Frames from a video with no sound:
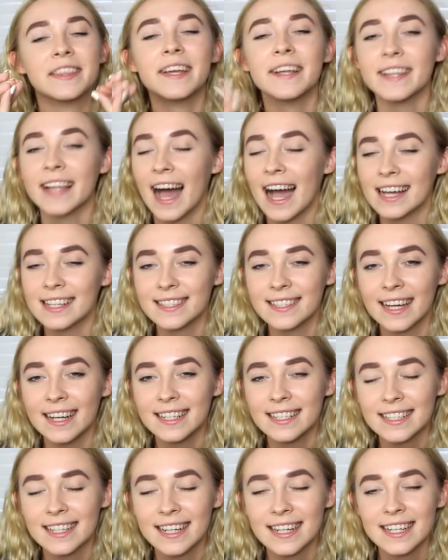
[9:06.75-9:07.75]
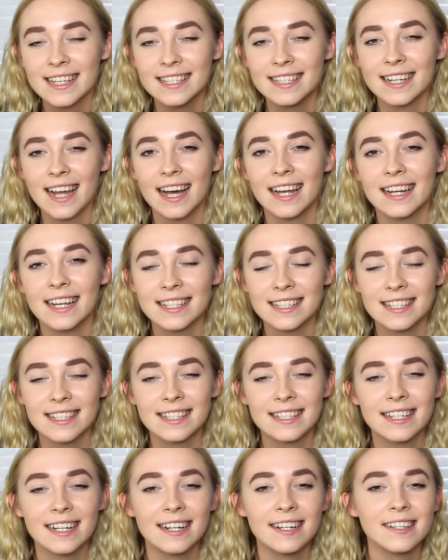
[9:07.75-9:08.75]
The last section is not
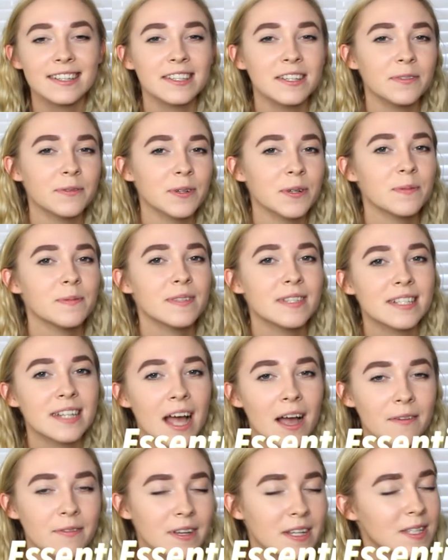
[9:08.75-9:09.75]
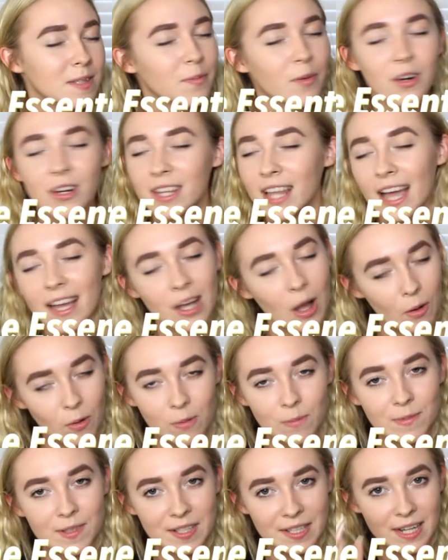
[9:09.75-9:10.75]
necessarily room stuff, it's more like
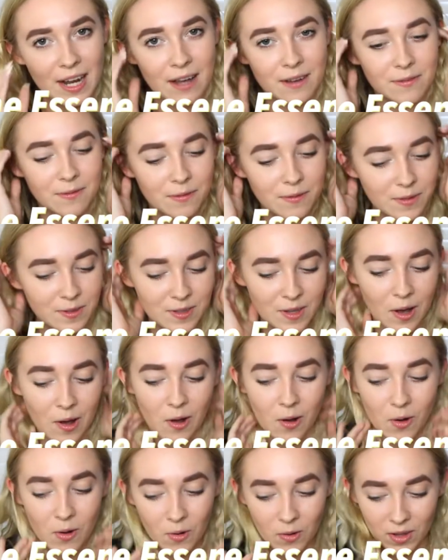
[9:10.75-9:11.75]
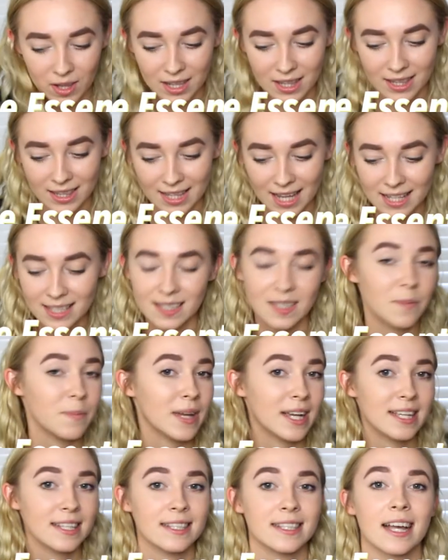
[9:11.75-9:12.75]
home stuff. So that's the
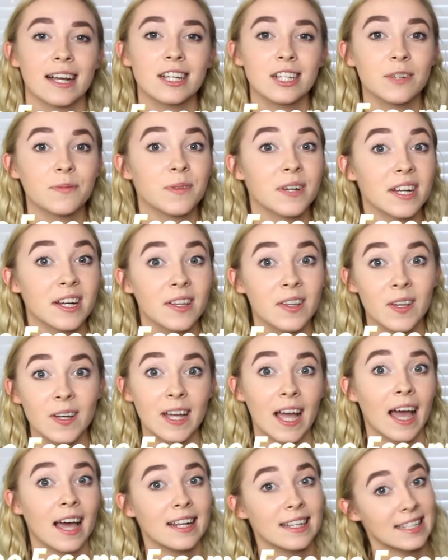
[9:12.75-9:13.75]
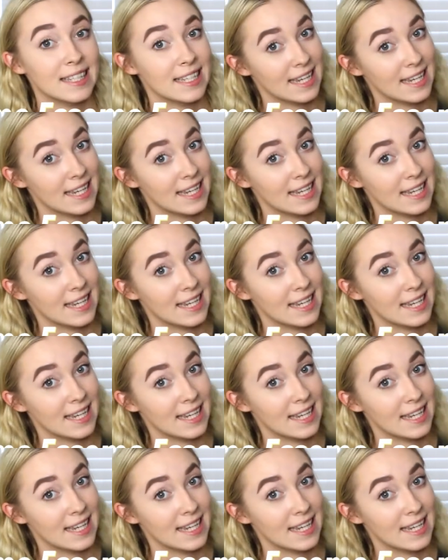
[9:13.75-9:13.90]
biggest section we're gonna look at